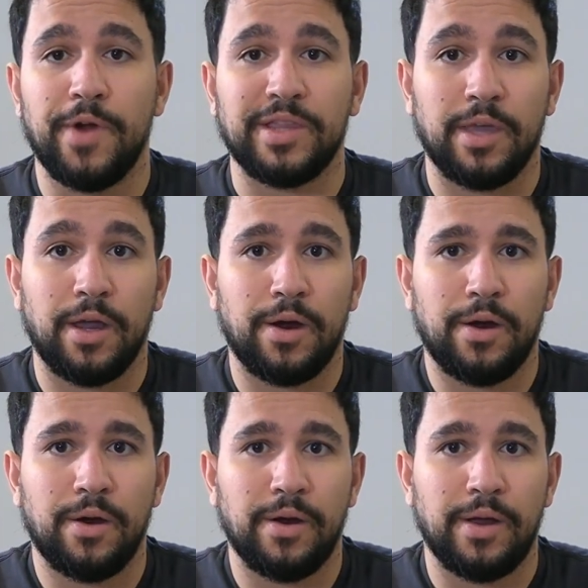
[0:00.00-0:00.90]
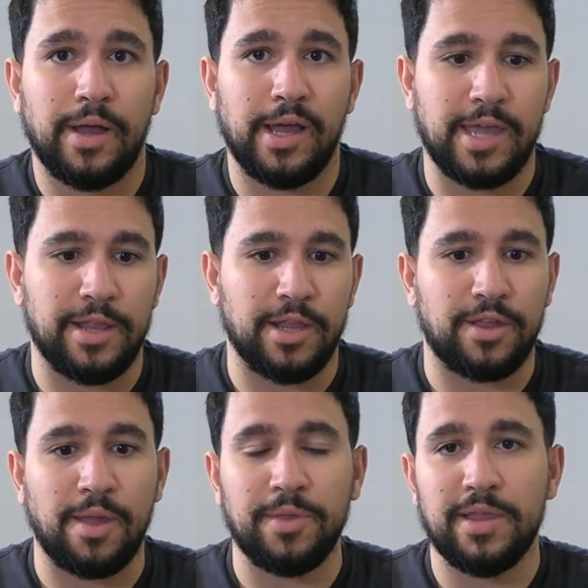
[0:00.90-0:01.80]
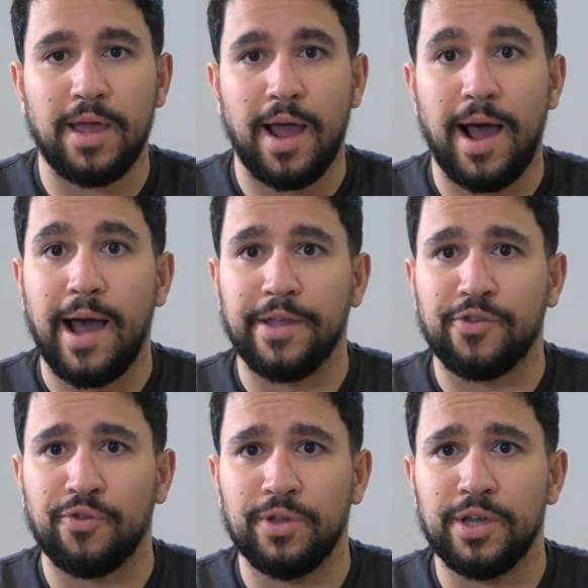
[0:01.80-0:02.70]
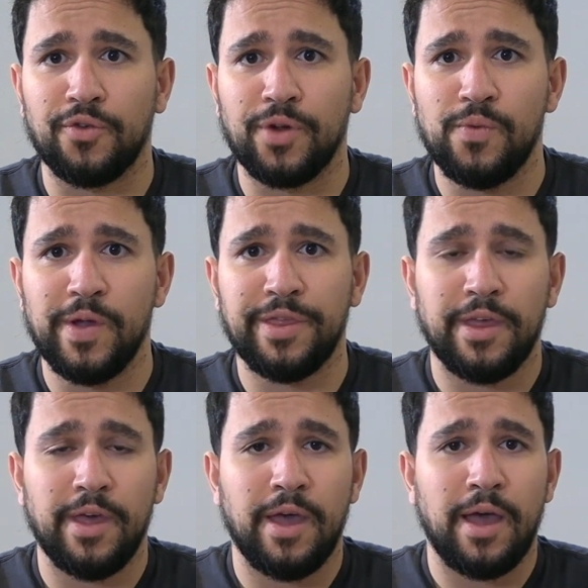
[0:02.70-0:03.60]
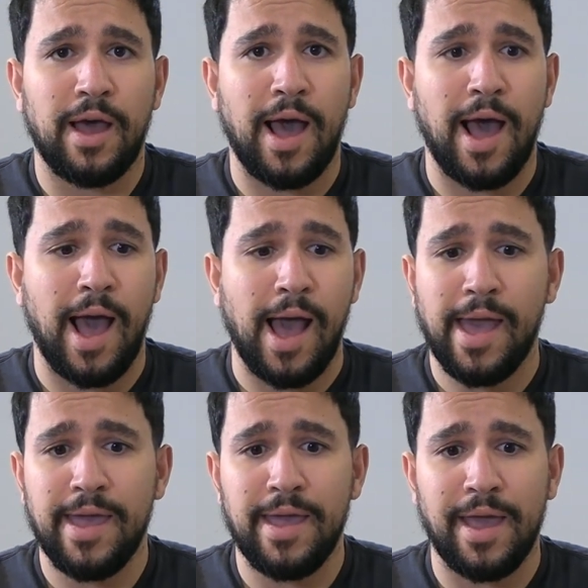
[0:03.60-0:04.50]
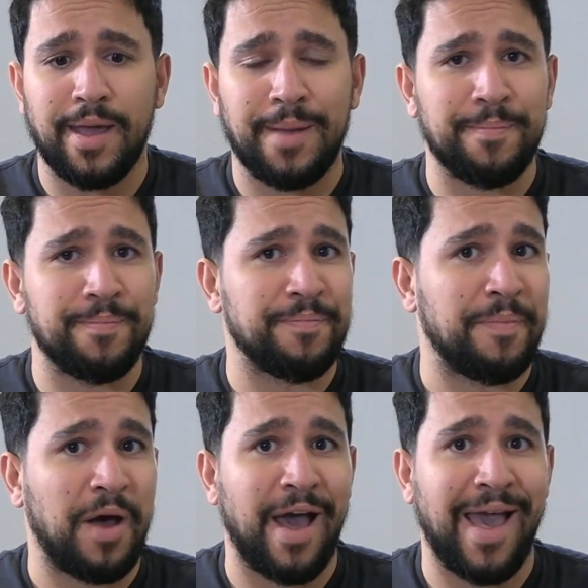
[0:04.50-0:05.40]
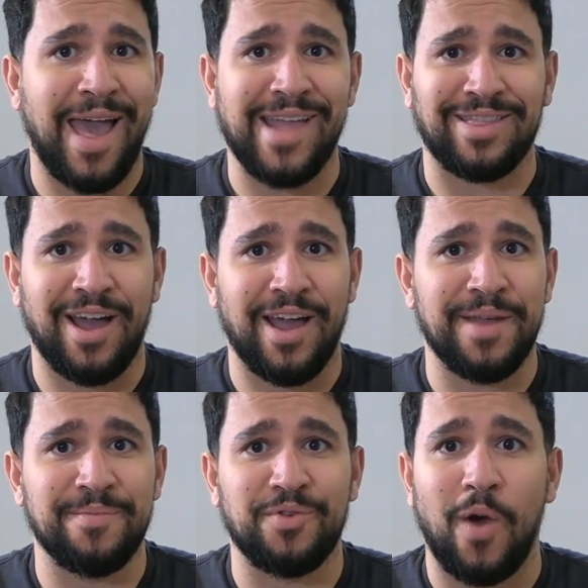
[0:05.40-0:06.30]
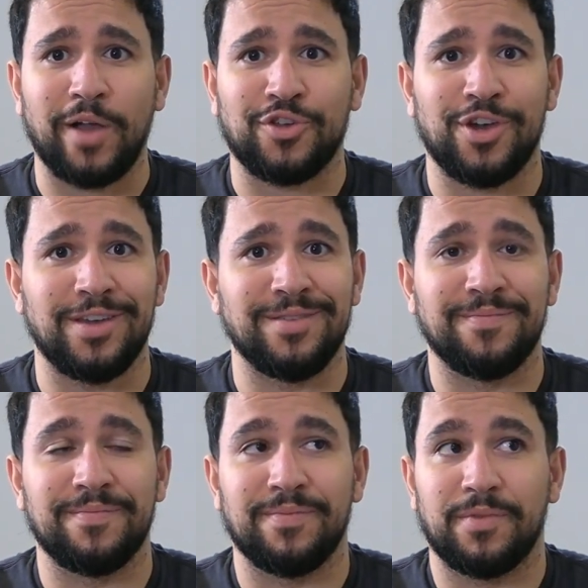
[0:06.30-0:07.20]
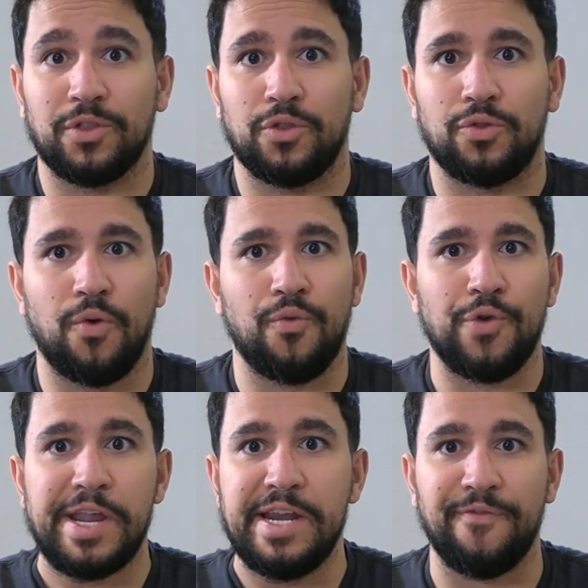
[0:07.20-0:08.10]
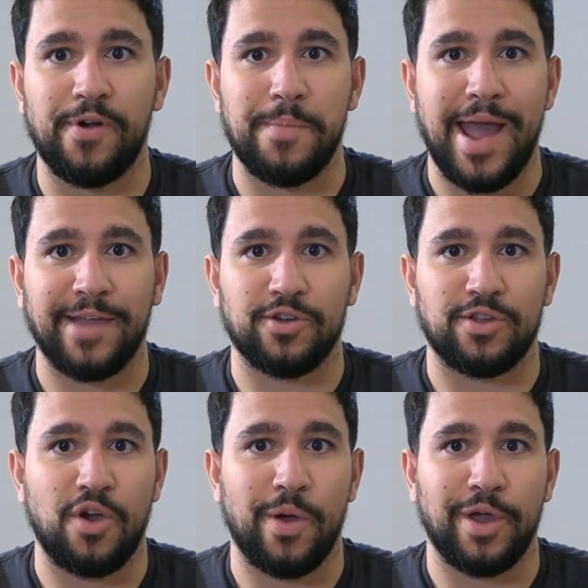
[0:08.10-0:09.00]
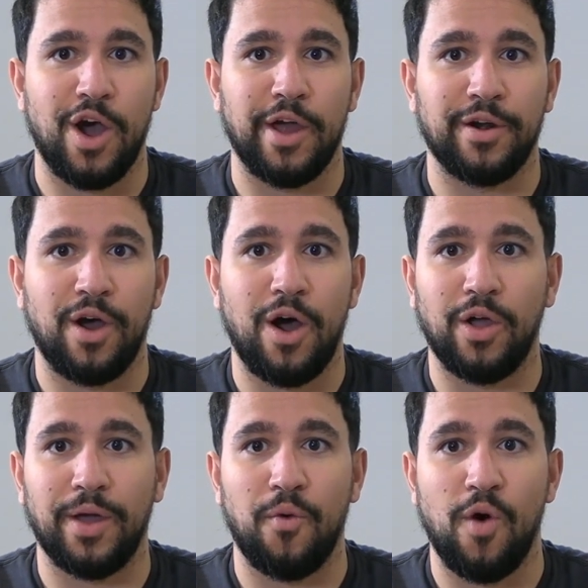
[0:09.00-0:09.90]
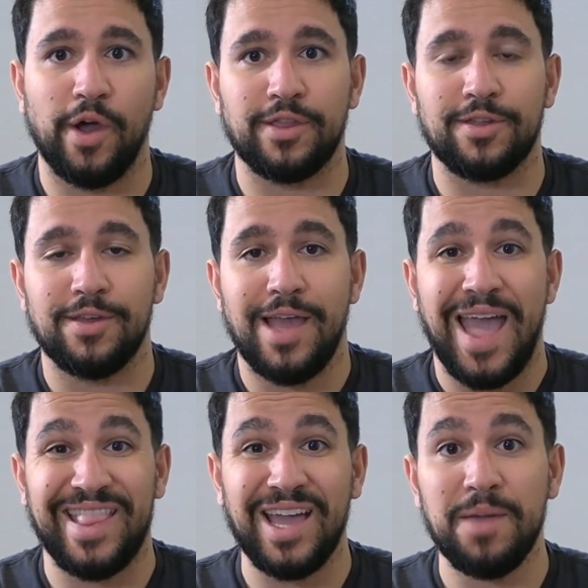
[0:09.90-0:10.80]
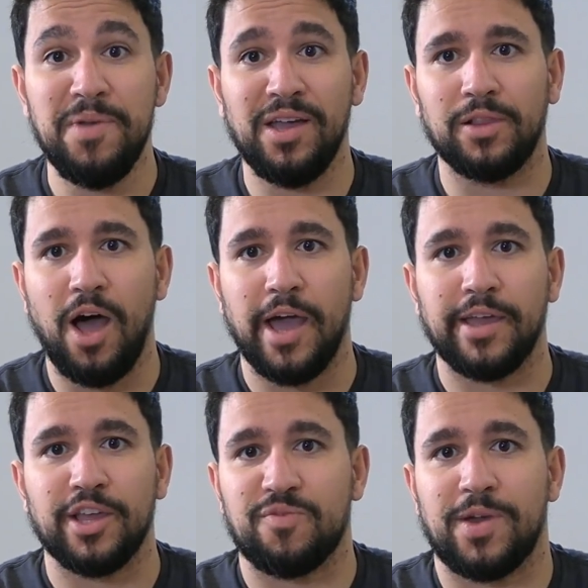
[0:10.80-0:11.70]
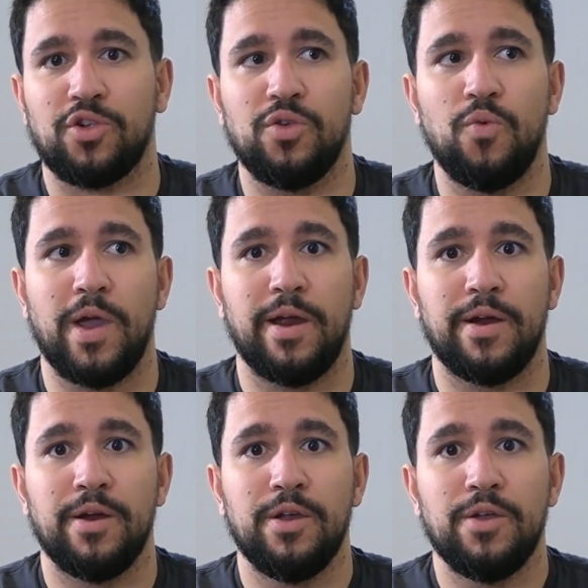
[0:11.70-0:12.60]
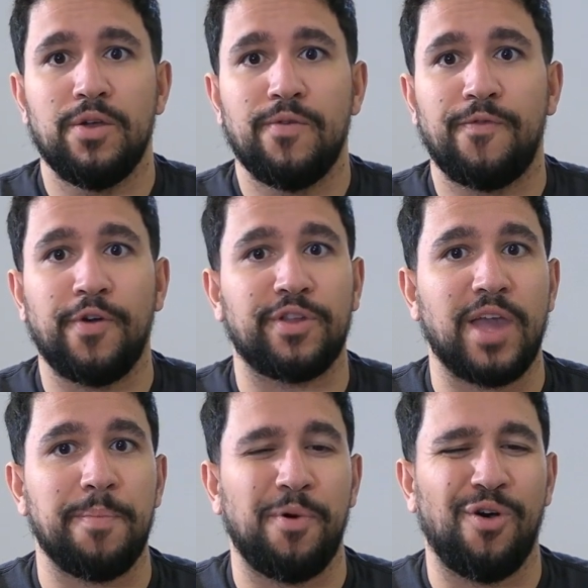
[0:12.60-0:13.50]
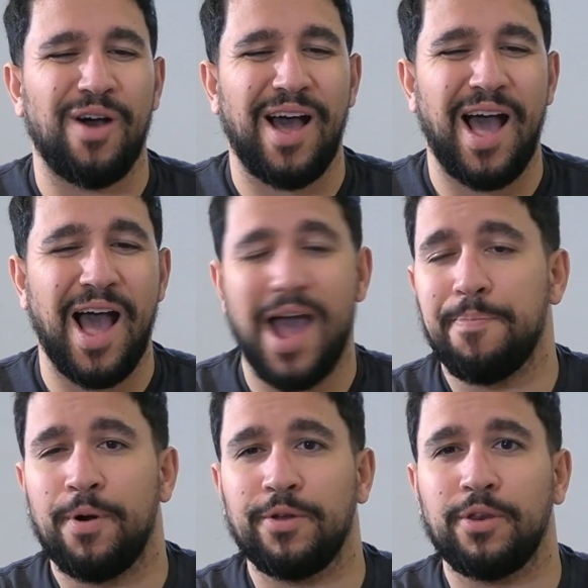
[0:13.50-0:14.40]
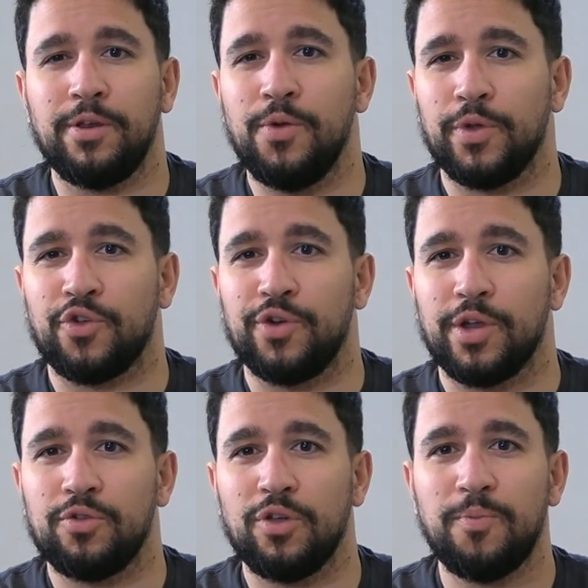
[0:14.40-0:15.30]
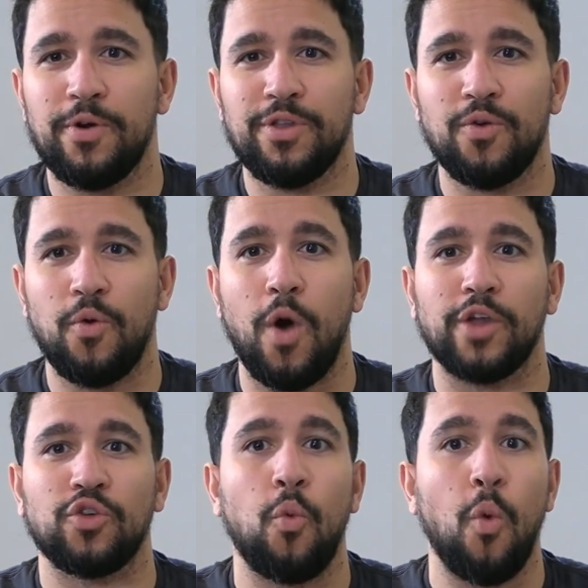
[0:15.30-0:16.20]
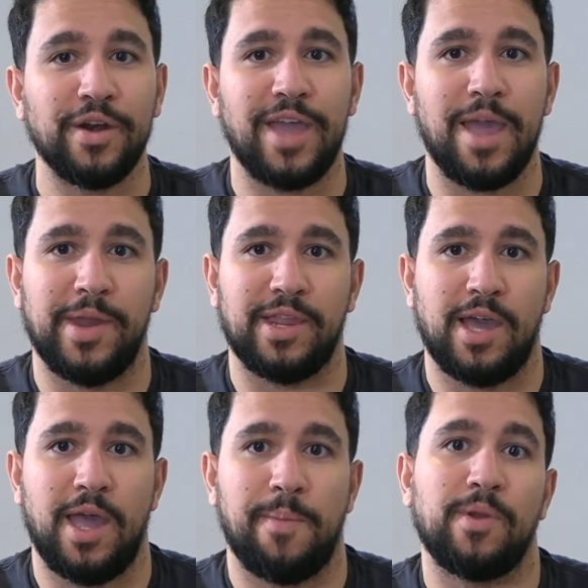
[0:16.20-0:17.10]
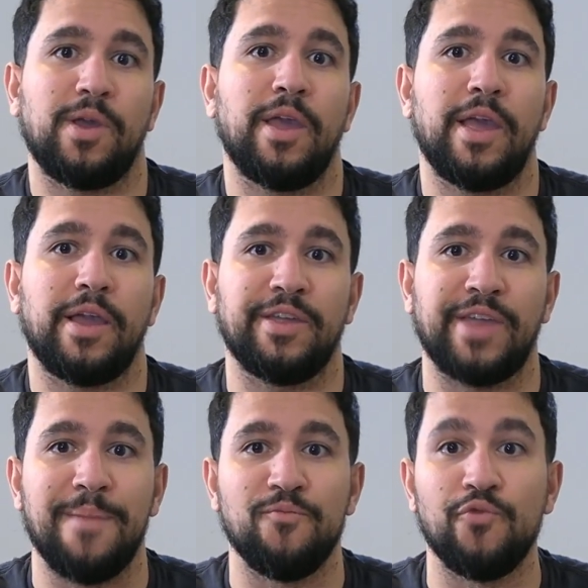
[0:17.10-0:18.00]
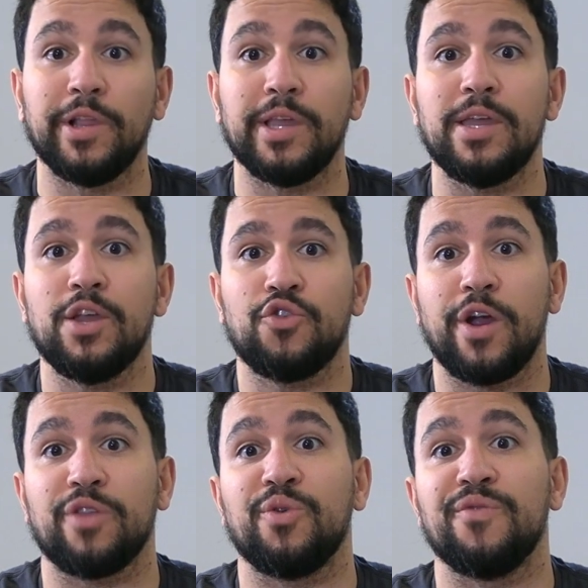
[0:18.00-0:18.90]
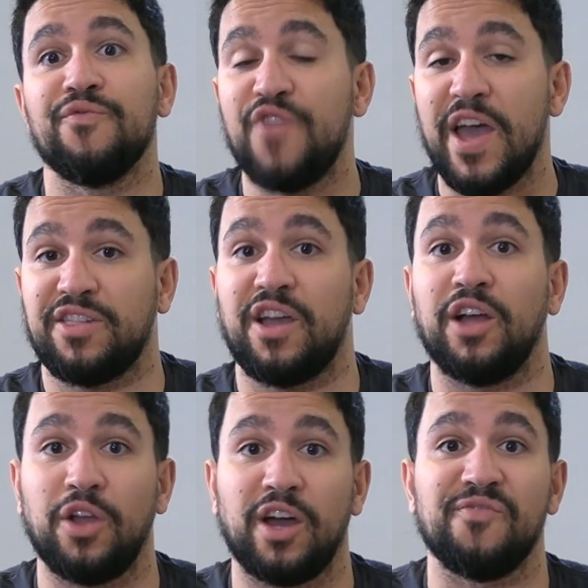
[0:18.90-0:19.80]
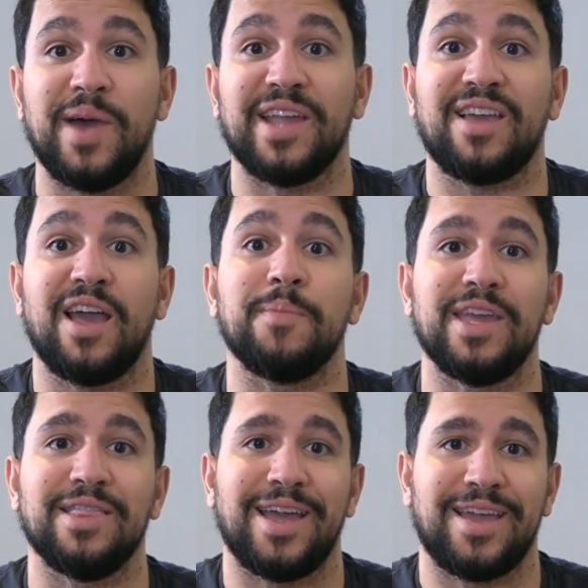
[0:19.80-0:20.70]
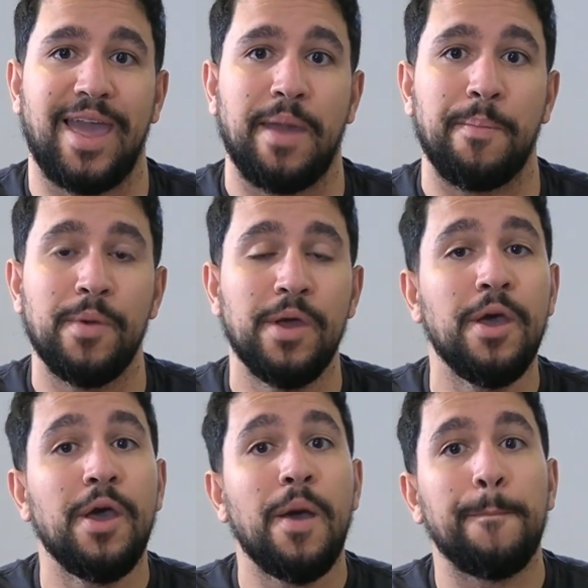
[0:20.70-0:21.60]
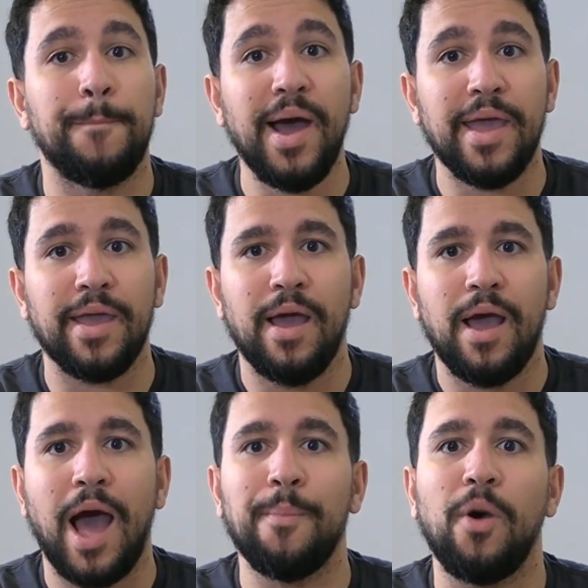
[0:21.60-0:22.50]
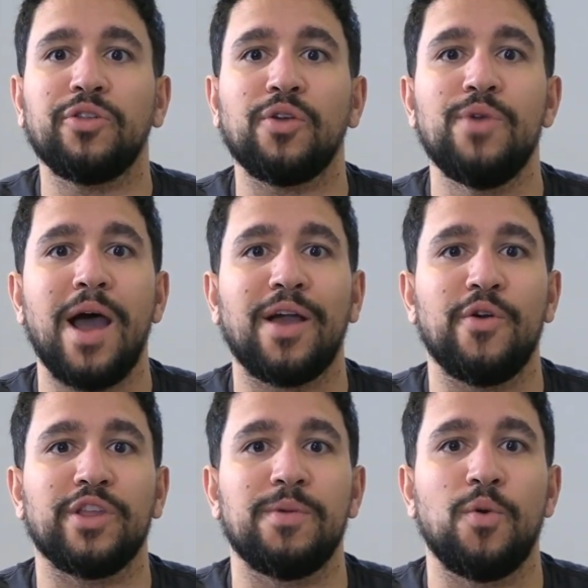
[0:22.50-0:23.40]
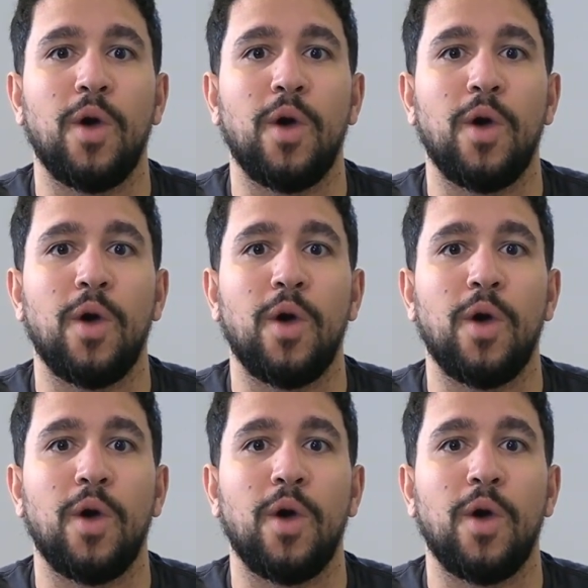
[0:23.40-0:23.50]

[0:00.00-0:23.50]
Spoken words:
right there, again, there's something that I truly agree with. I am at times watching 3 different matches going on all at once. And that can be a lot, especially where, for example, I personally, with traditional sports, watch 1 game at a time because I'm really trying to invest a lot of my time in that game. But I'm also not going to be